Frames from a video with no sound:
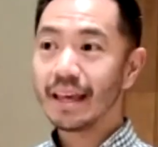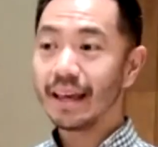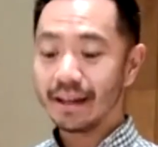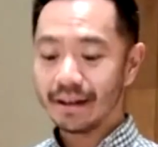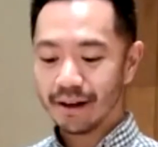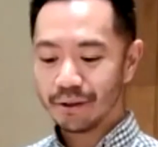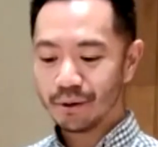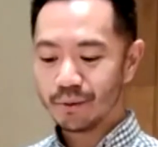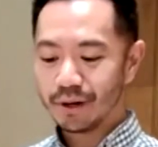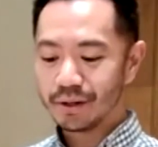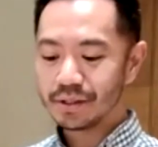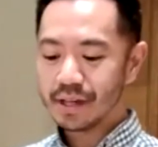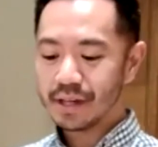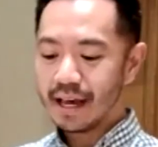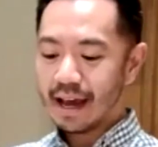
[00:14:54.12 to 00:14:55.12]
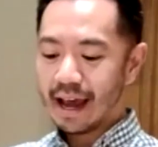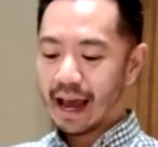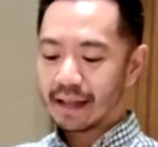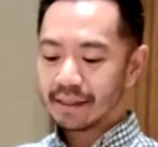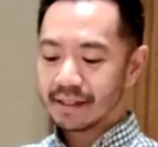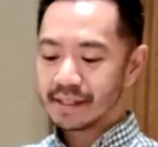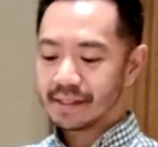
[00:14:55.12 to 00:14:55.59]
In other words,
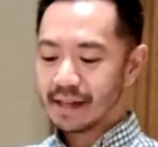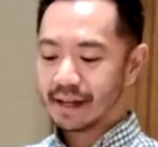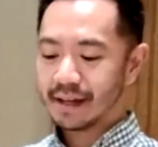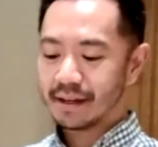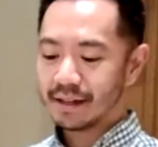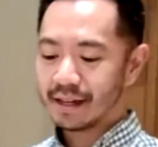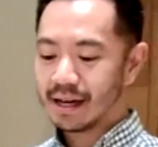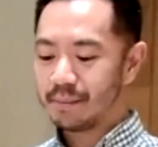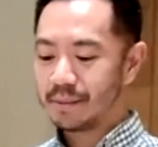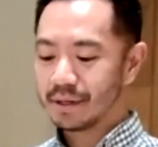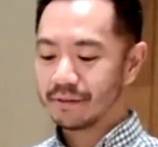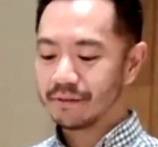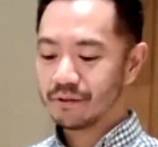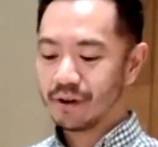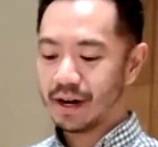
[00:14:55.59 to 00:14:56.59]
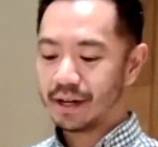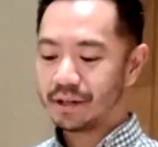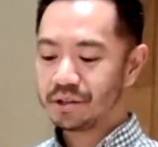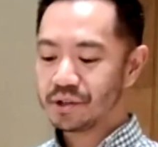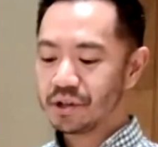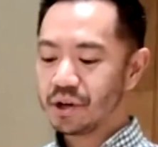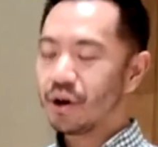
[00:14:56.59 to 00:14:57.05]
at the second coming of
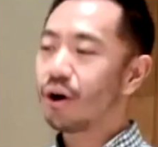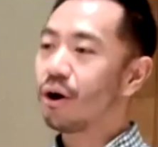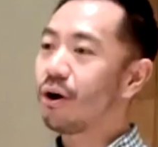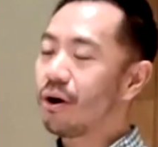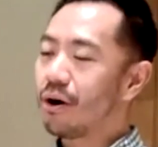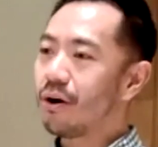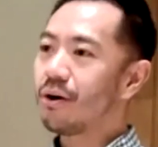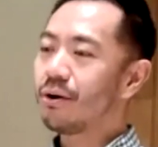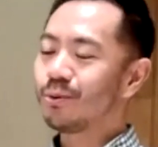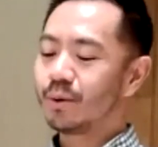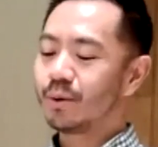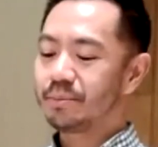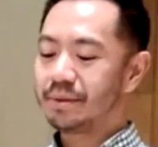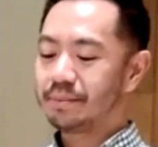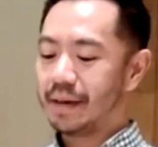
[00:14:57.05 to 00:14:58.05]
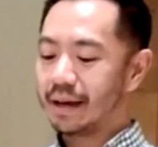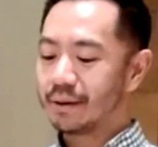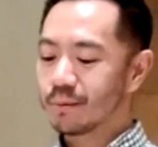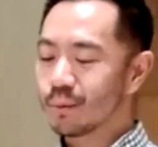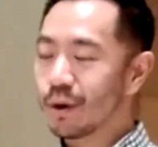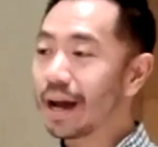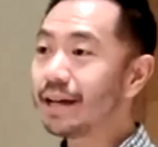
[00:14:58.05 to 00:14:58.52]
Christ, all will be made
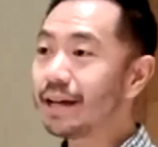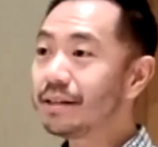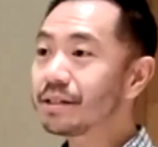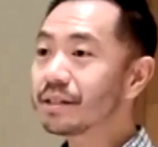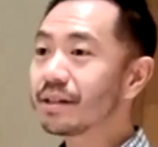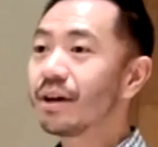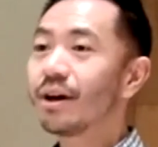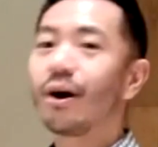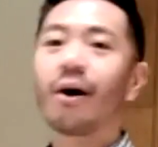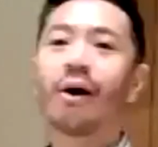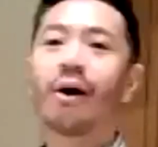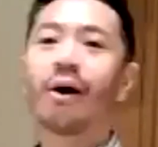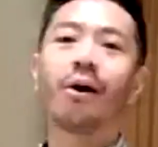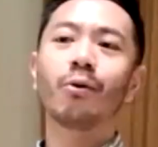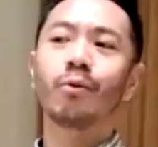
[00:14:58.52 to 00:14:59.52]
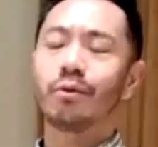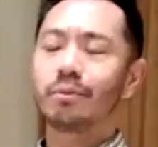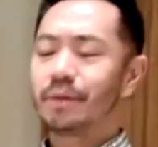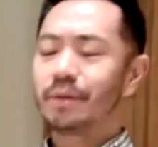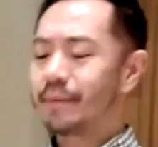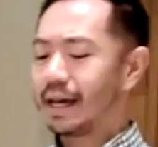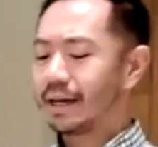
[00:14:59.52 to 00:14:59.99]
right, all will
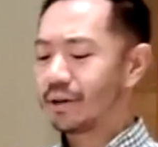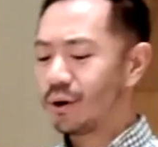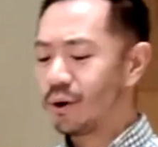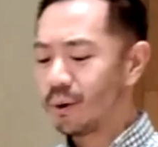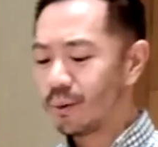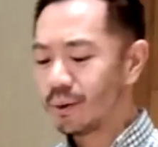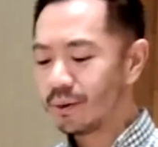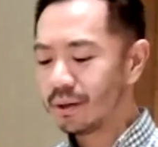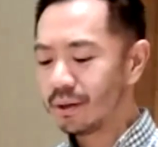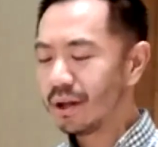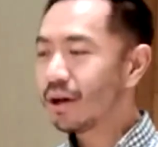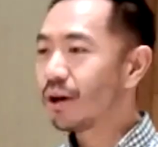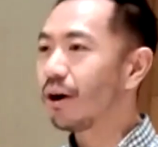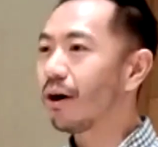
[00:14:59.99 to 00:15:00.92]
be made whole,